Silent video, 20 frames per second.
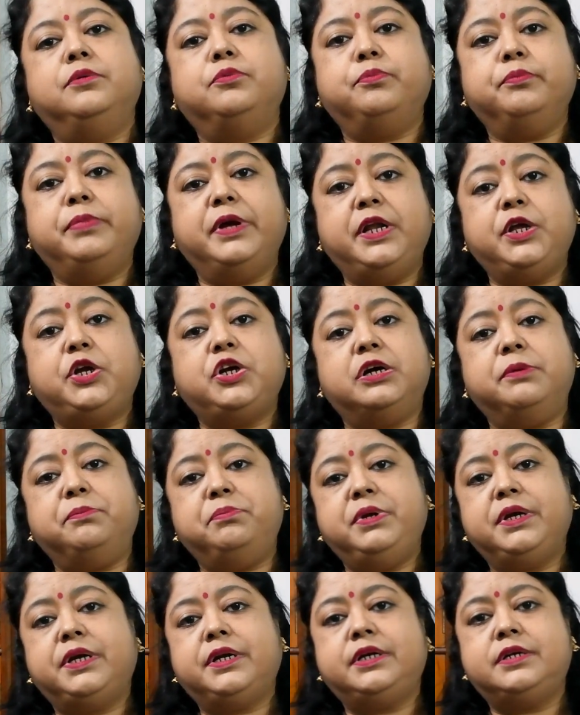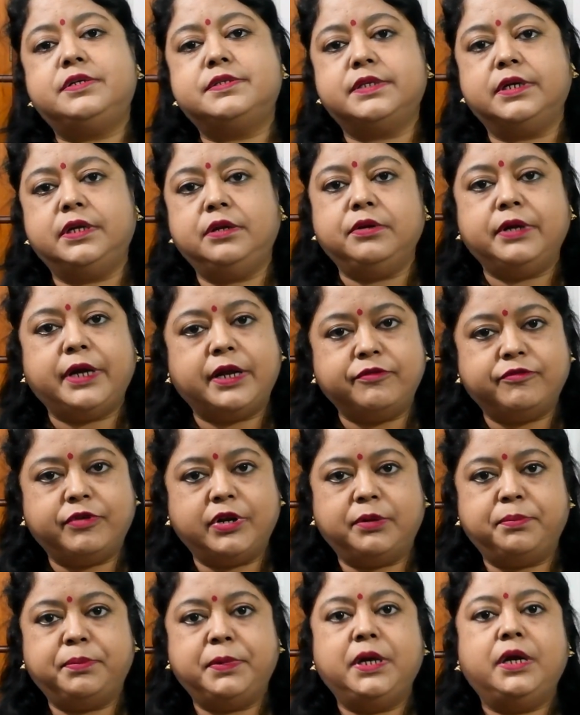very complicated cell
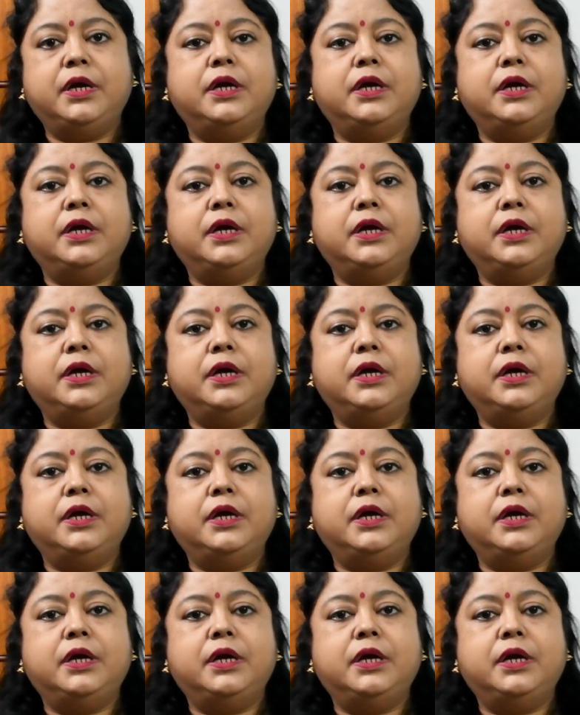envelope.